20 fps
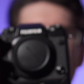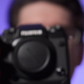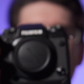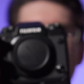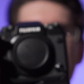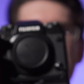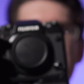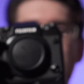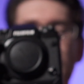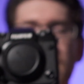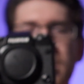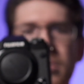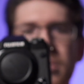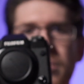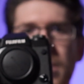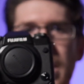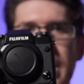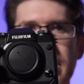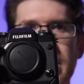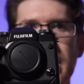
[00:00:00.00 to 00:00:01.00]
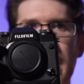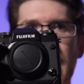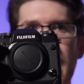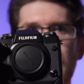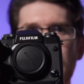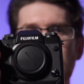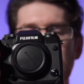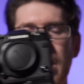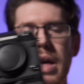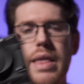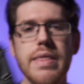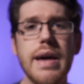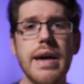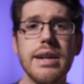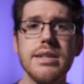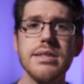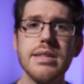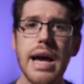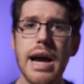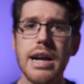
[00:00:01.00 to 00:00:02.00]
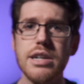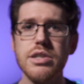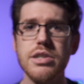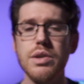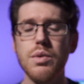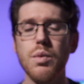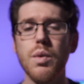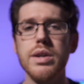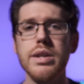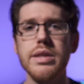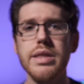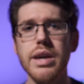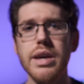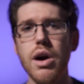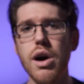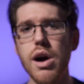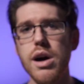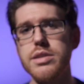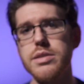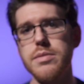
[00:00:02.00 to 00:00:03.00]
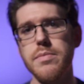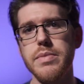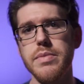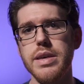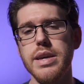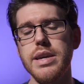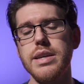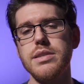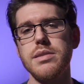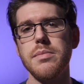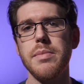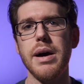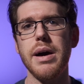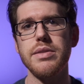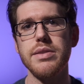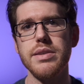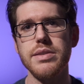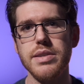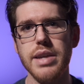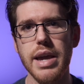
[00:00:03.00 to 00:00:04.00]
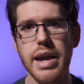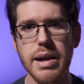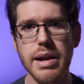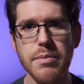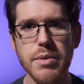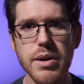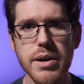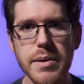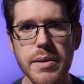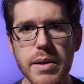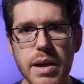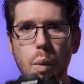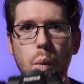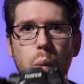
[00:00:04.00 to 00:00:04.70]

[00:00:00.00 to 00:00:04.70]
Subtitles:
grip on it right now, and that is actually one of the awesome things about this camera.